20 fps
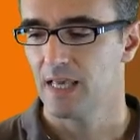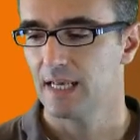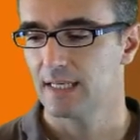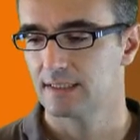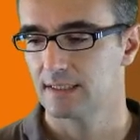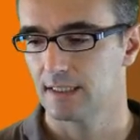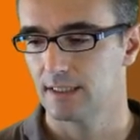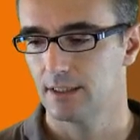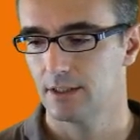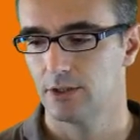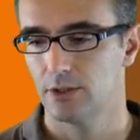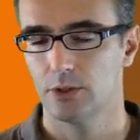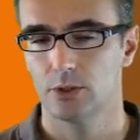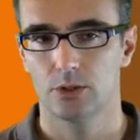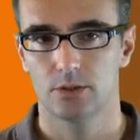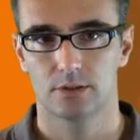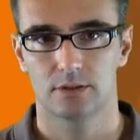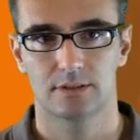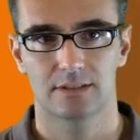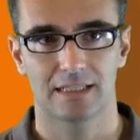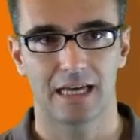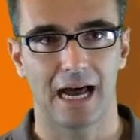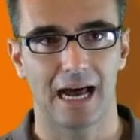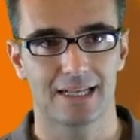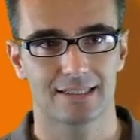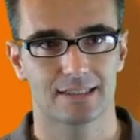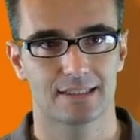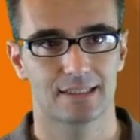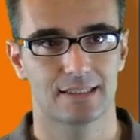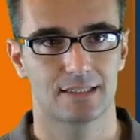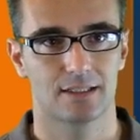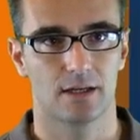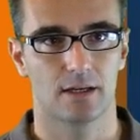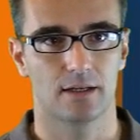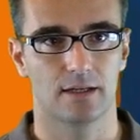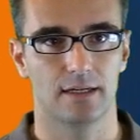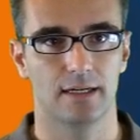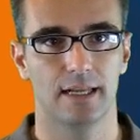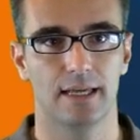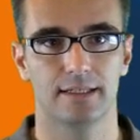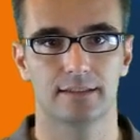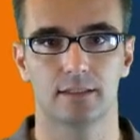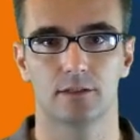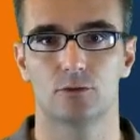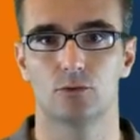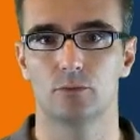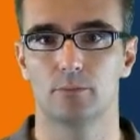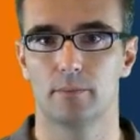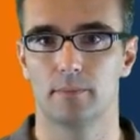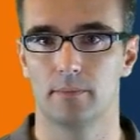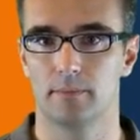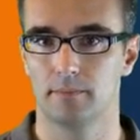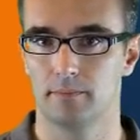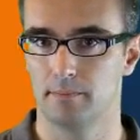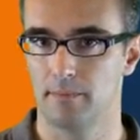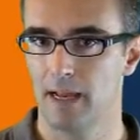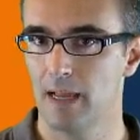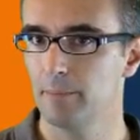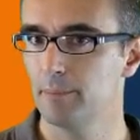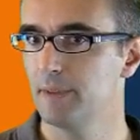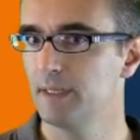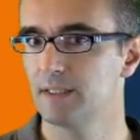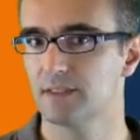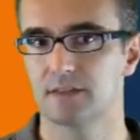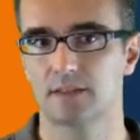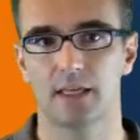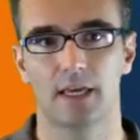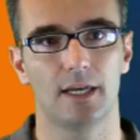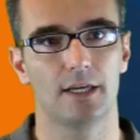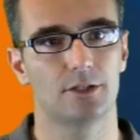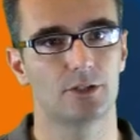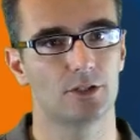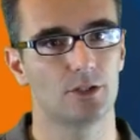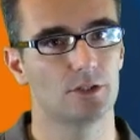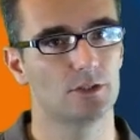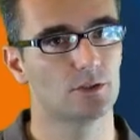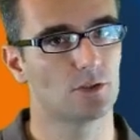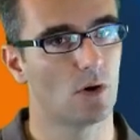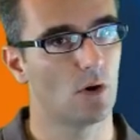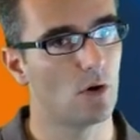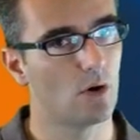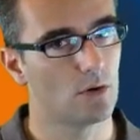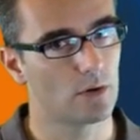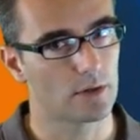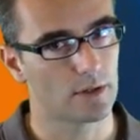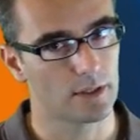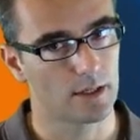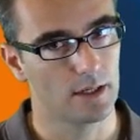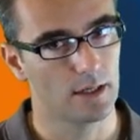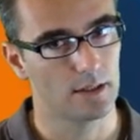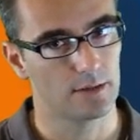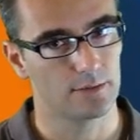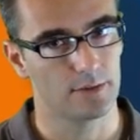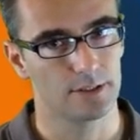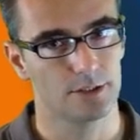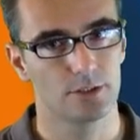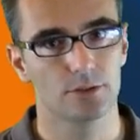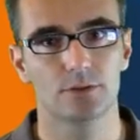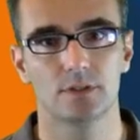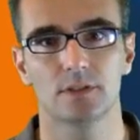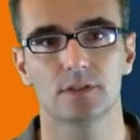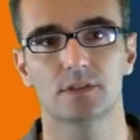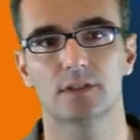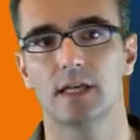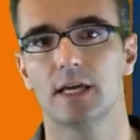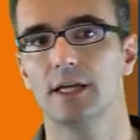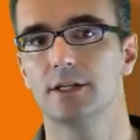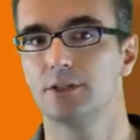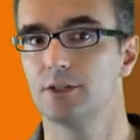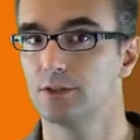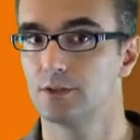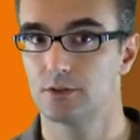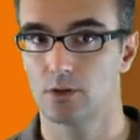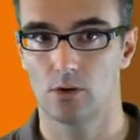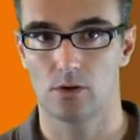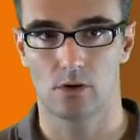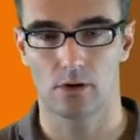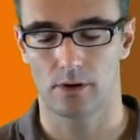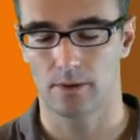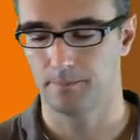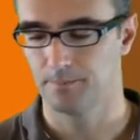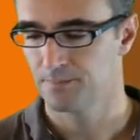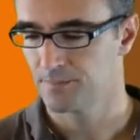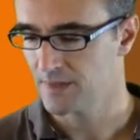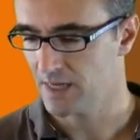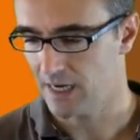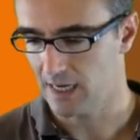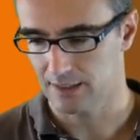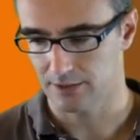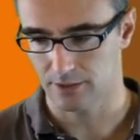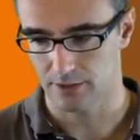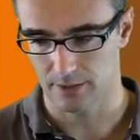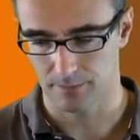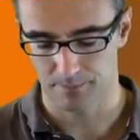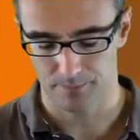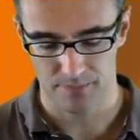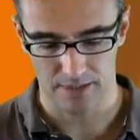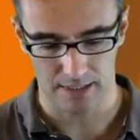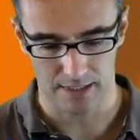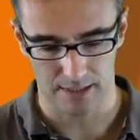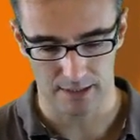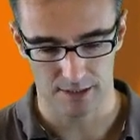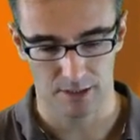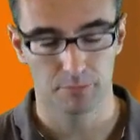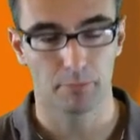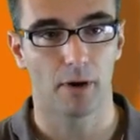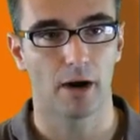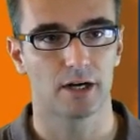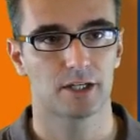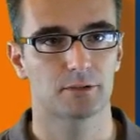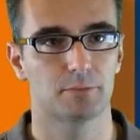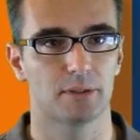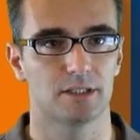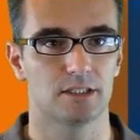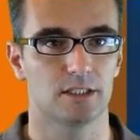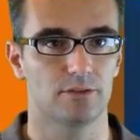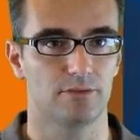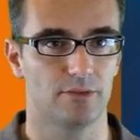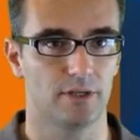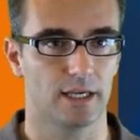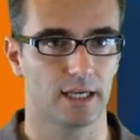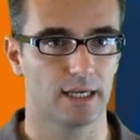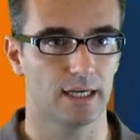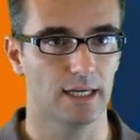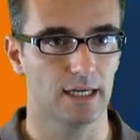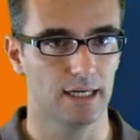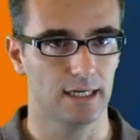execute tasks related to mapping stages or reducing stages or other Spark specific